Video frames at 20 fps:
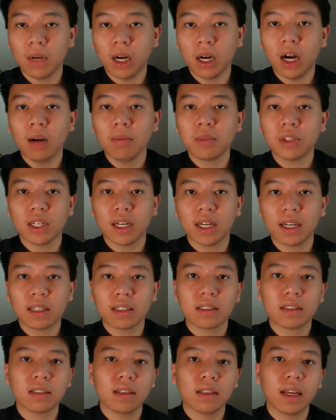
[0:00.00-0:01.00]

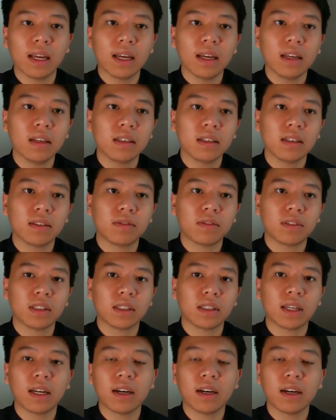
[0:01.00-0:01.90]
objects and different